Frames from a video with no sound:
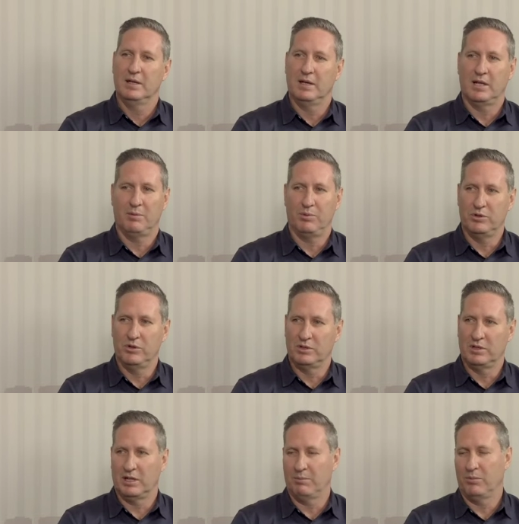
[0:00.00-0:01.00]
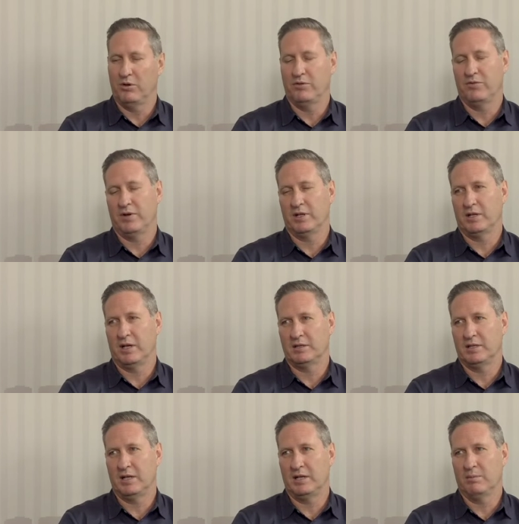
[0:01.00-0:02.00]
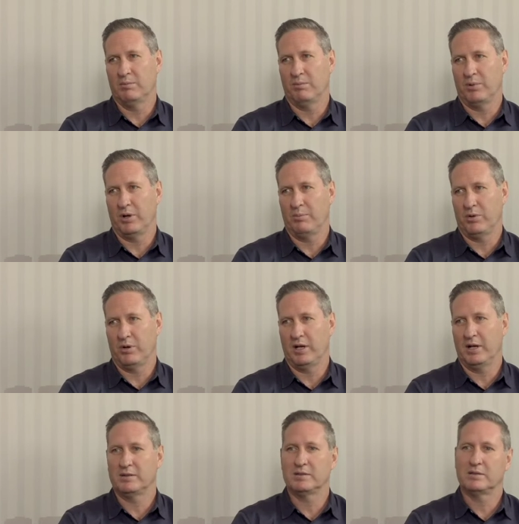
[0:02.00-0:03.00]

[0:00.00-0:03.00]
and they produce a number of uh, titanium pr products.